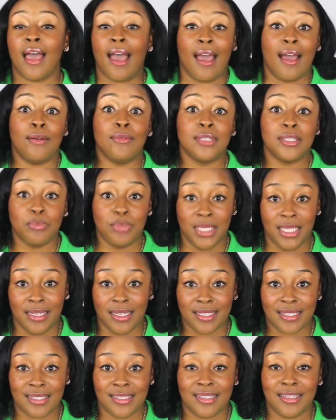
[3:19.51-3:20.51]
I was
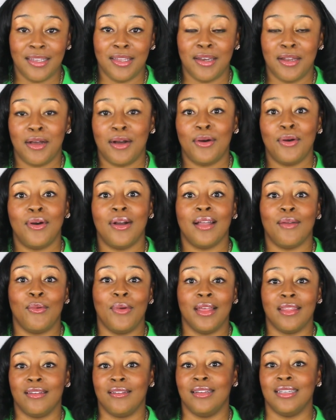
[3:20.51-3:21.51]
blessed, you know,
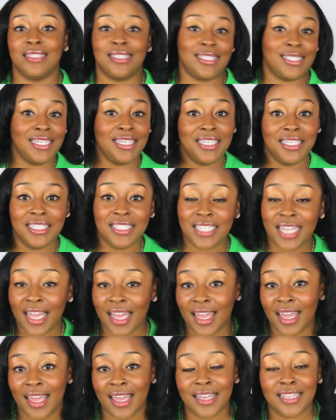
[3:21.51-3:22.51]
whether it's TD
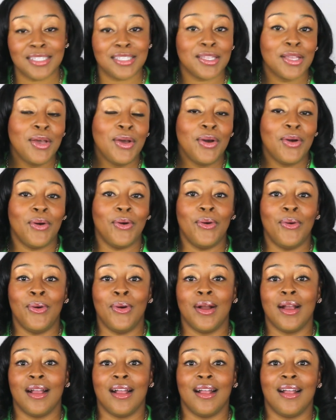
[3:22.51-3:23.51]
Jakes
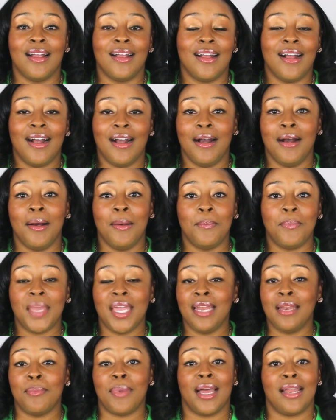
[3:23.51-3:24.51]
or um,
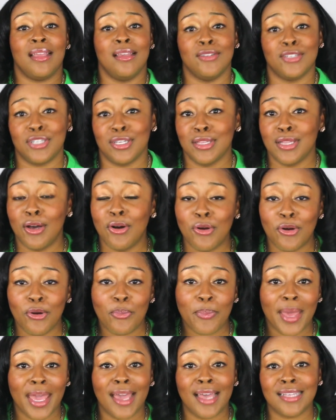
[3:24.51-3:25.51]
anybody else, your
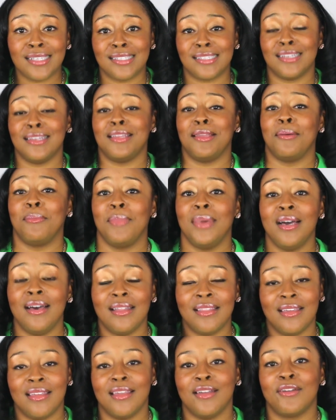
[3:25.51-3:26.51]
local pastor, your
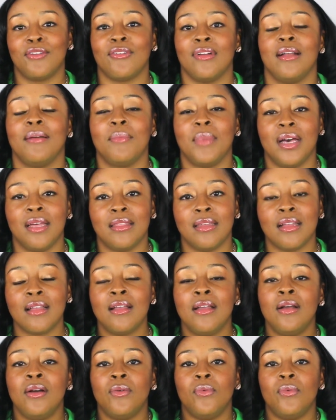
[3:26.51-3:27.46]
mother, your grandmother,